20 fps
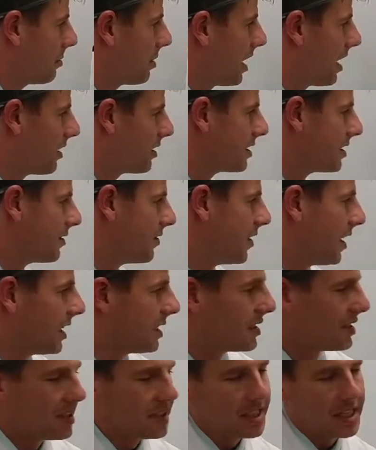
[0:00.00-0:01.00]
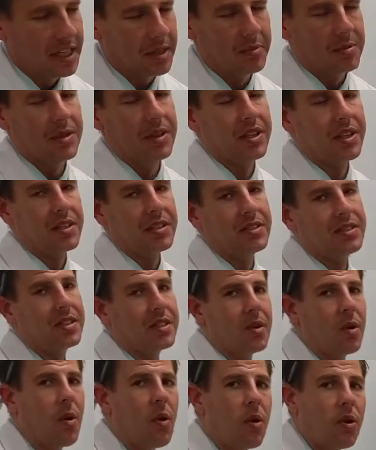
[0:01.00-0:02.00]
about is vents, dampeners,
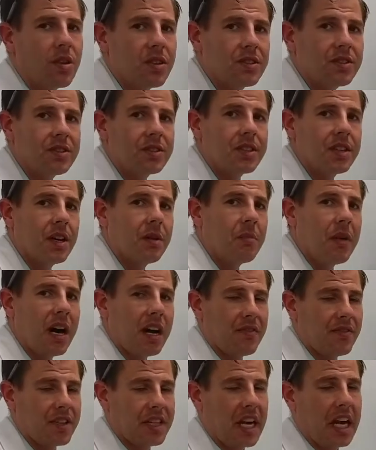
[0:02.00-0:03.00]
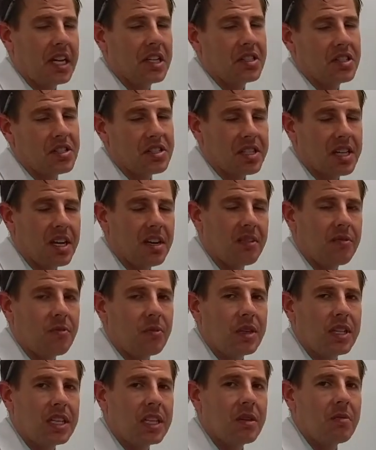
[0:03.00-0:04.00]
and horns, modifications that
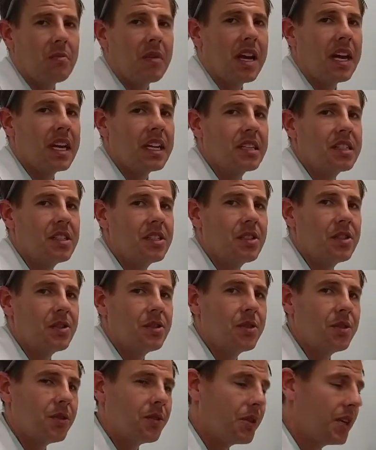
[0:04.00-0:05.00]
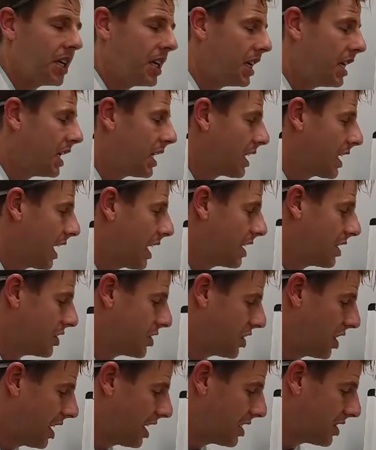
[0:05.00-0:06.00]
we can make to kind of
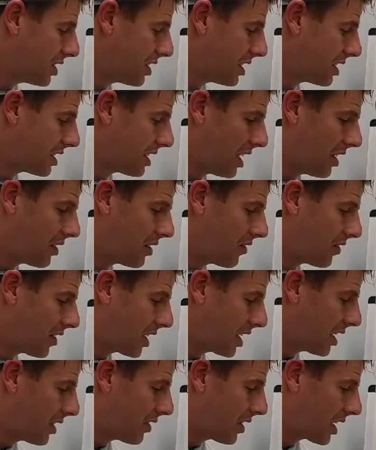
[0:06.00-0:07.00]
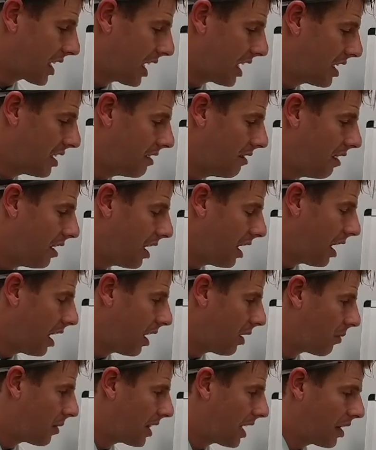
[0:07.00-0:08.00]
change the sound of a hearing aid
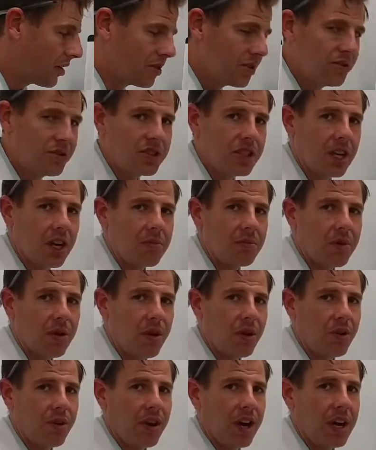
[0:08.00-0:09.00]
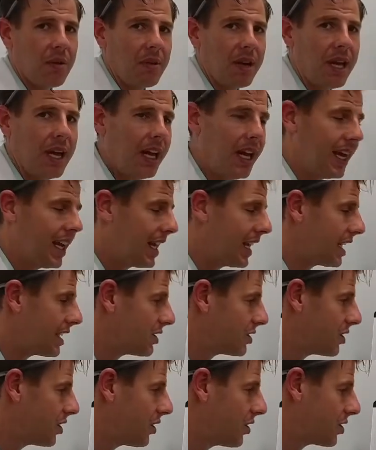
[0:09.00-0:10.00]
without using our programming.
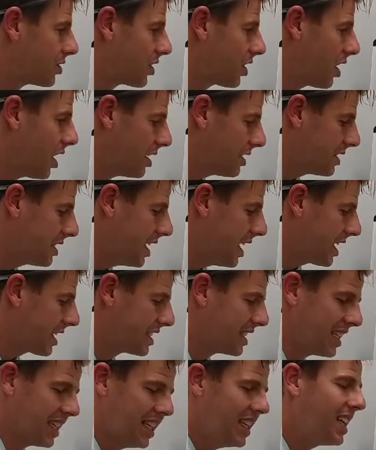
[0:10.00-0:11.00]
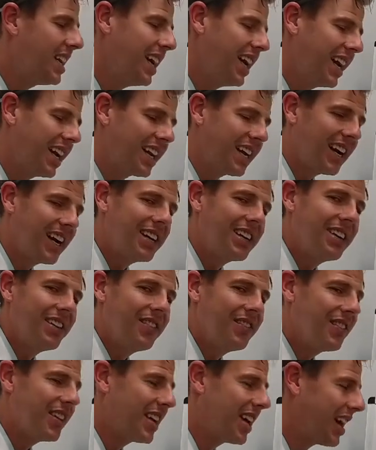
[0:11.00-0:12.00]
And so there's a lost technique, kind
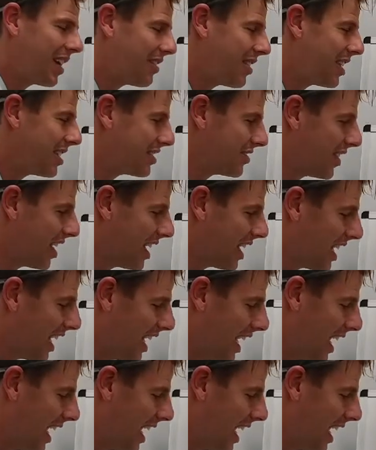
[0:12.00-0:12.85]
of, the IROS vent.